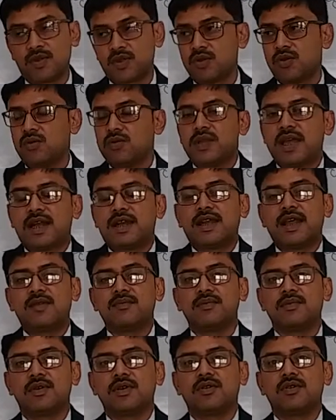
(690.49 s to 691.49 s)
So that
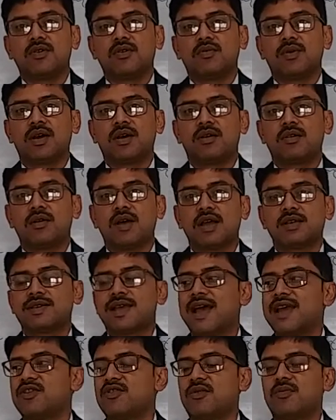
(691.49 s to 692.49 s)
time, you know, a
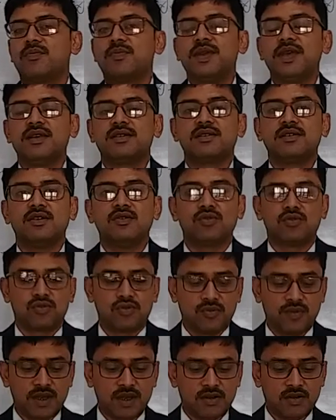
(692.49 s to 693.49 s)
sign of peace used
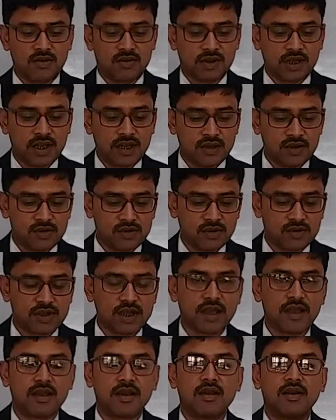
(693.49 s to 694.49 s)
to be, you know, they used to
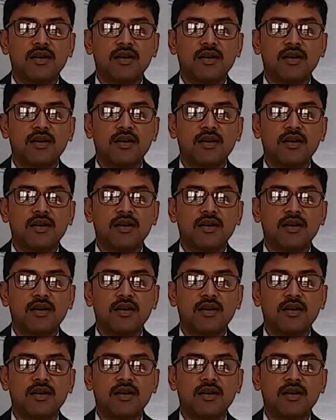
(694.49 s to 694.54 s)
say,